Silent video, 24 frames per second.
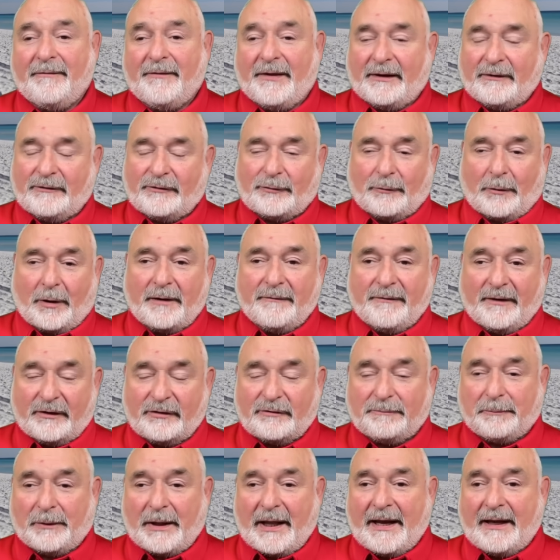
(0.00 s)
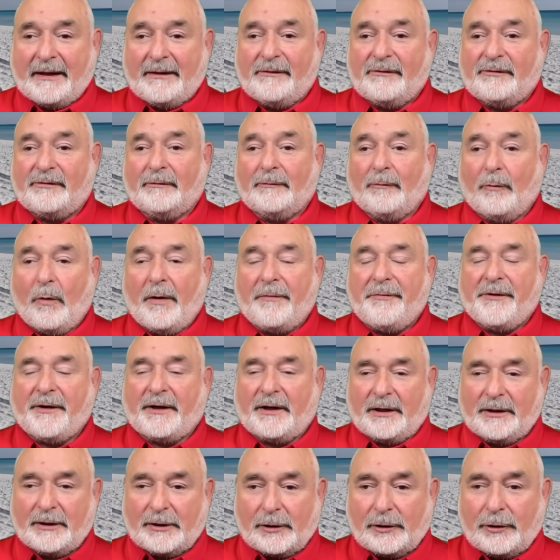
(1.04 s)
that sort of explains what the
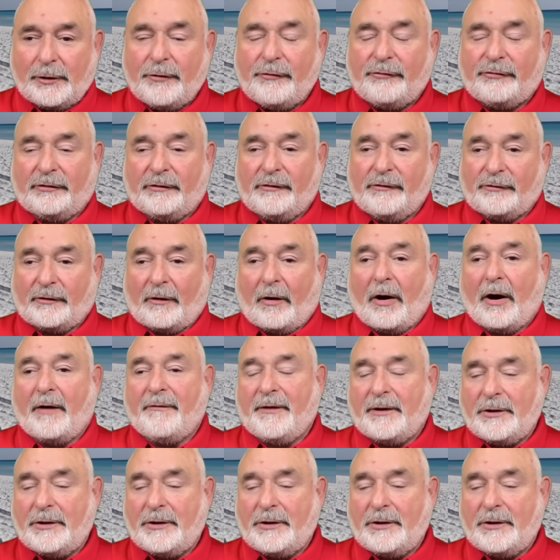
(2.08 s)
conclusions are